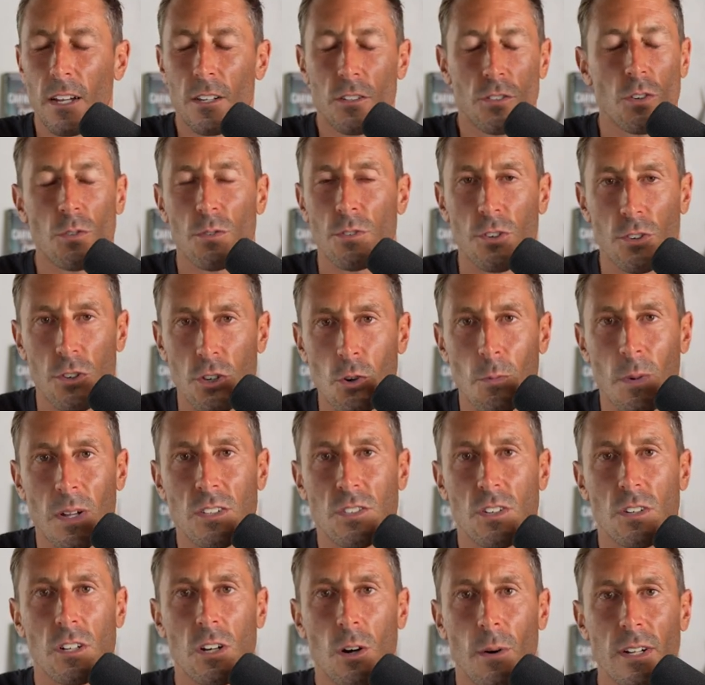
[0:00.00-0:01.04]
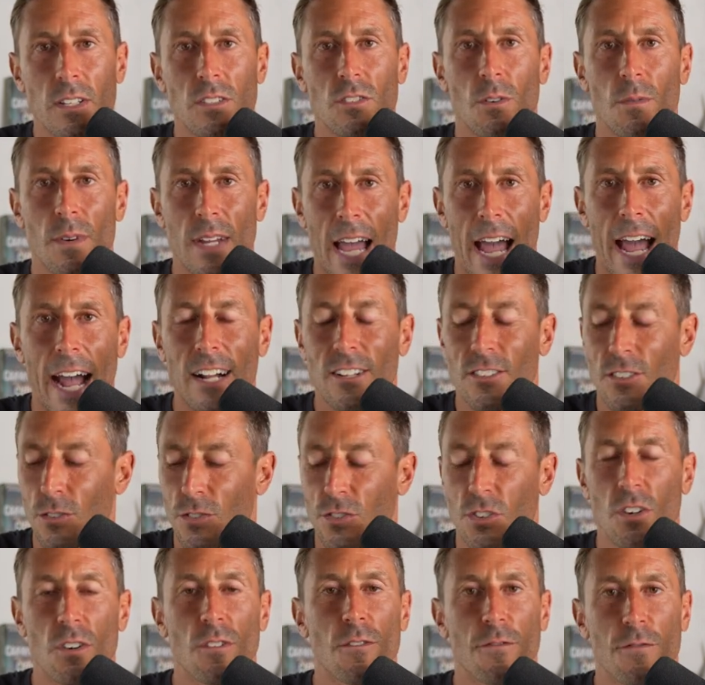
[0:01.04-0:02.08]
Certain humans are going to react to
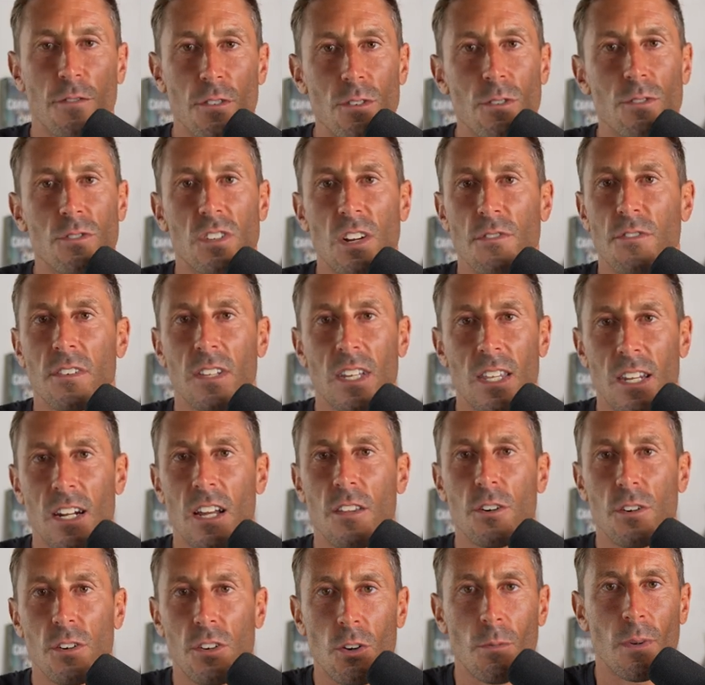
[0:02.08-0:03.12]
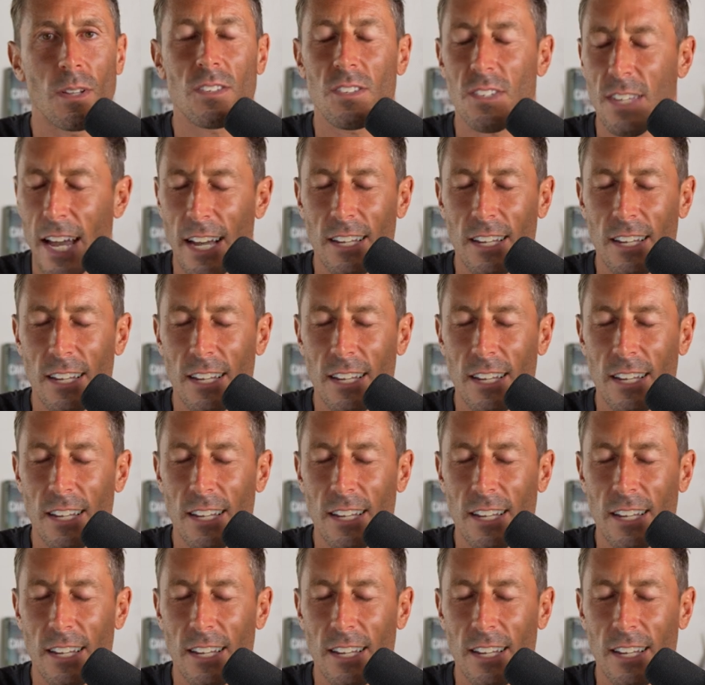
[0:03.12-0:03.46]
certain foods differently than other humans.